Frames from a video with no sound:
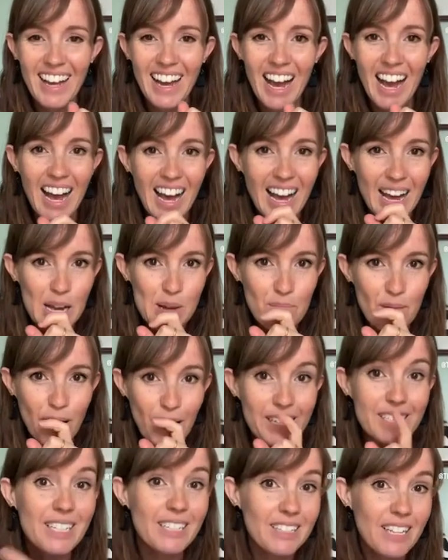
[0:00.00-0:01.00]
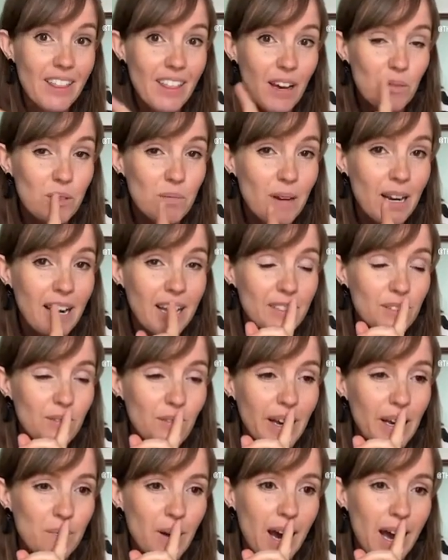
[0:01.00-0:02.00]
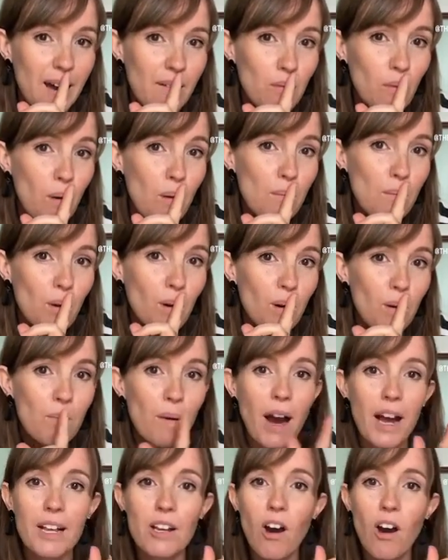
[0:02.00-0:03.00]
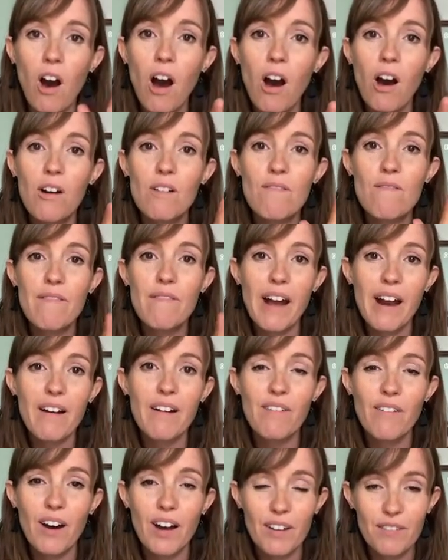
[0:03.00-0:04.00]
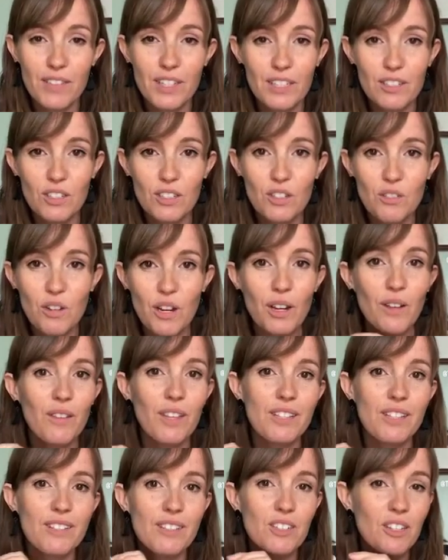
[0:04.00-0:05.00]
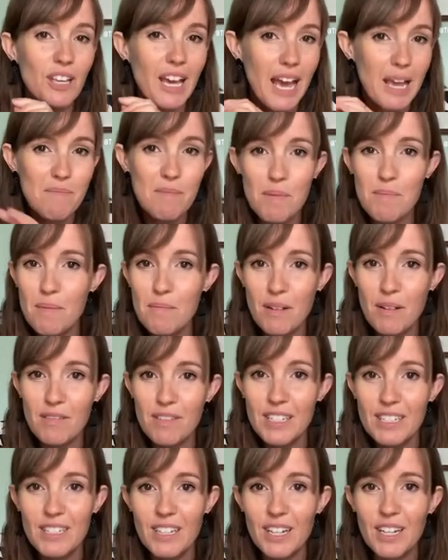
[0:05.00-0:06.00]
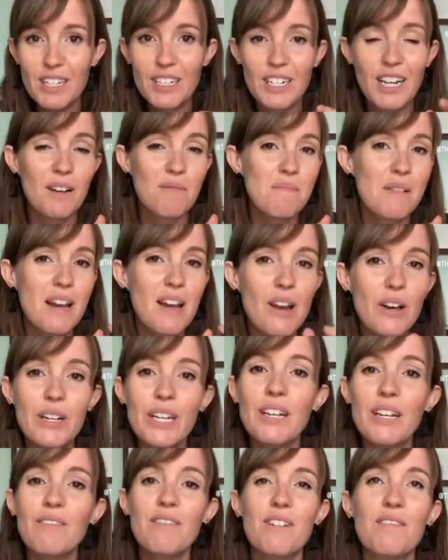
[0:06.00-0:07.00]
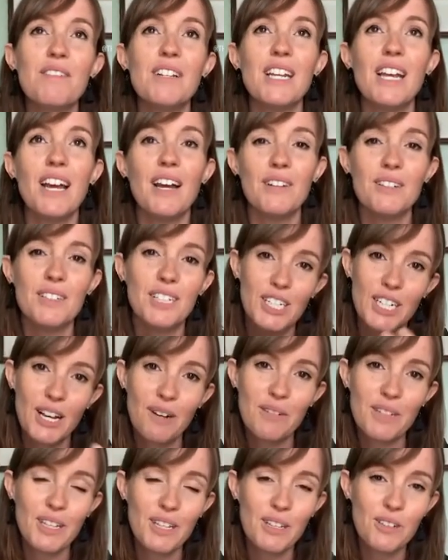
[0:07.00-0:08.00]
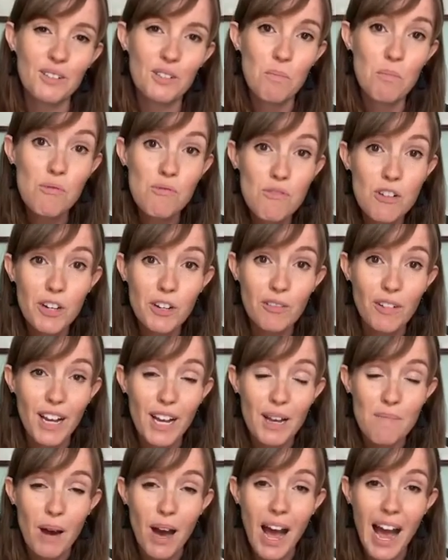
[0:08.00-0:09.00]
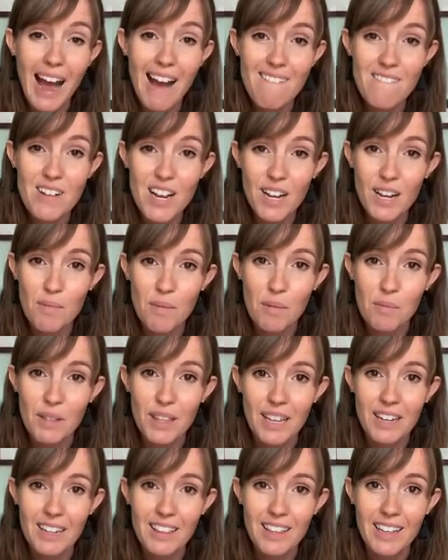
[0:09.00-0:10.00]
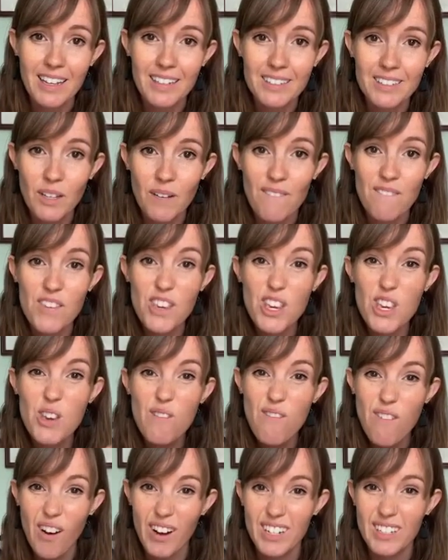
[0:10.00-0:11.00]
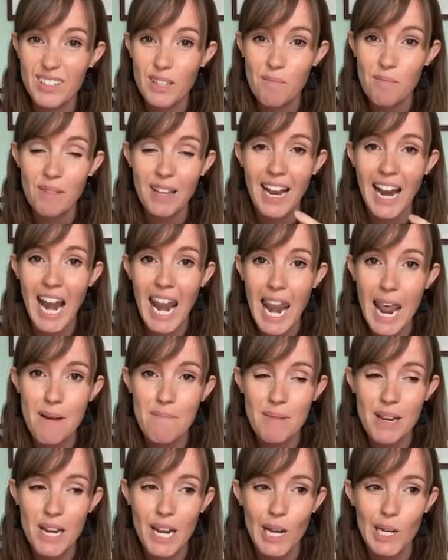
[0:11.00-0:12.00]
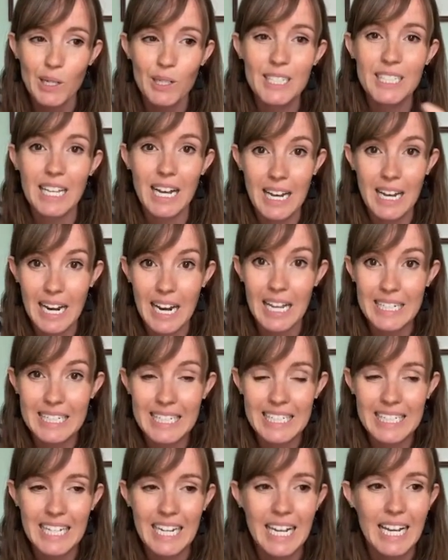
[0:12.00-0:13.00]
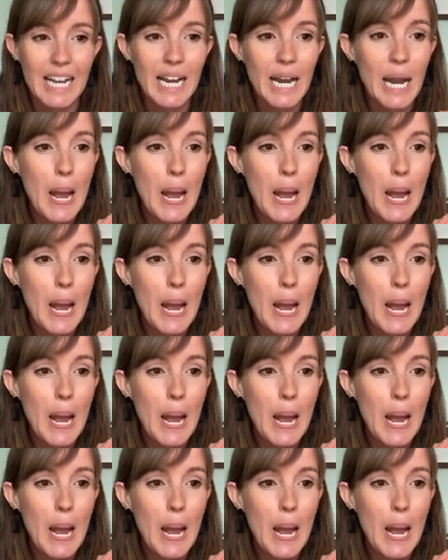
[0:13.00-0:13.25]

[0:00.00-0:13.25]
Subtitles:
I did say that was my last fact, but I have one more, but I can't verify if this is true. This just came up in my research, and I've been looking for a video to share with you to prove it, but I haven't come up with anything. So if you find something, let me know, because I'd like to see it.